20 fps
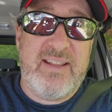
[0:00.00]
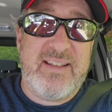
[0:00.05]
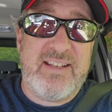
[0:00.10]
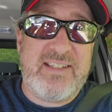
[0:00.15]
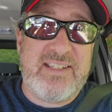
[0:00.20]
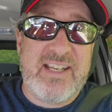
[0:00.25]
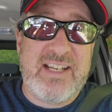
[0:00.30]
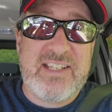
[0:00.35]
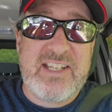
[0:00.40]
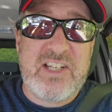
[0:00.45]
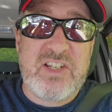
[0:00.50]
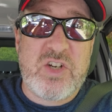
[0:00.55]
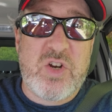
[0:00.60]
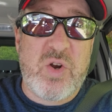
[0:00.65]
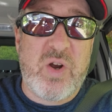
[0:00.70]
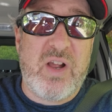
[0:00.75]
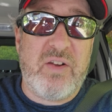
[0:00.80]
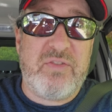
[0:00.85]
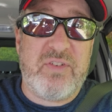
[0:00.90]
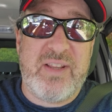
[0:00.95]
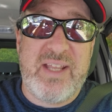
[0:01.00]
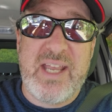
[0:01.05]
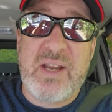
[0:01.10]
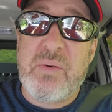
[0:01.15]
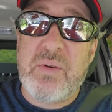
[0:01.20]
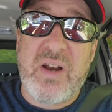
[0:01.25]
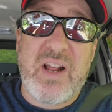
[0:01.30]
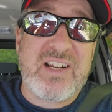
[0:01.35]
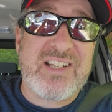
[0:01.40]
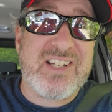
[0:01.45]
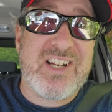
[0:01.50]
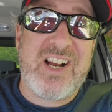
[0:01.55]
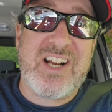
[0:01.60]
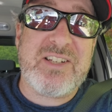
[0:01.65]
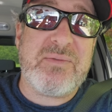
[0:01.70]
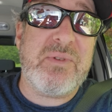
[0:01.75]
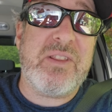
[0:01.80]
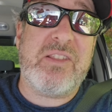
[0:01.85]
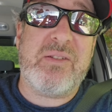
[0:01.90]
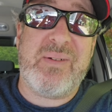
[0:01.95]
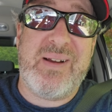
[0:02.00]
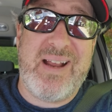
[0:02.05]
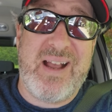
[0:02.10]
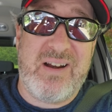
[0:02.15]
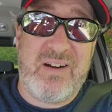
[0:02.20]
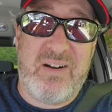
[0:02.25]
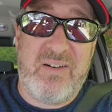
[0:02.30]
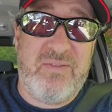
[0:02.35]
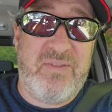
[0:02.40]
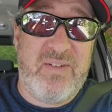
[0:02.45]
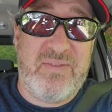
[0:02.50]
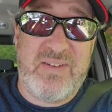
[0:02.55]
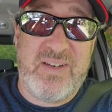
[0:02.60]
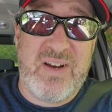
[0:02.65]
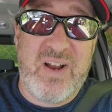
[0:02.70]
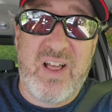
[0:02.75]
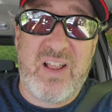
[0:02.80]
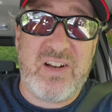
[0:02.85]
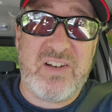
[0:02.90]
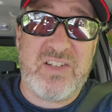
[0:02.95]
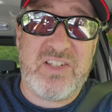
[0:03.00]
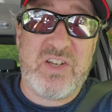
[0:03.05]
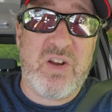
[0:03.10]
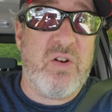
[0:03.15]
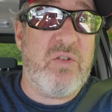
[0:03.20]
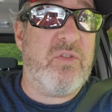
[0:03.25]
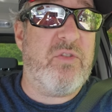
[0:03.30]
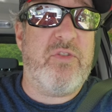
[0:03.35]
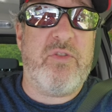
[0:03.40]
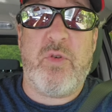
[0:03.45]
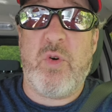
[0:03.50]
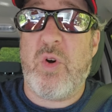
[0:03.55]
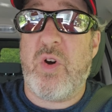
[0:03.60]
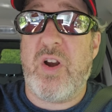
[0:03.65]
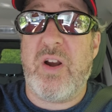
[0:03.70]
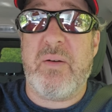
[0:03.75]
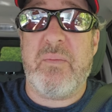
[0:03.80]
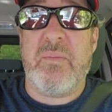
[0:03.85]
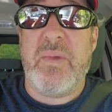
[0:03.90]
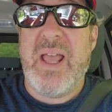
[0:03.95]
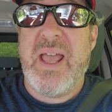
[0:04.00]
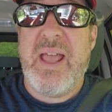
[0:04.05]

The six inch coil for the Equinox cost me $350. So for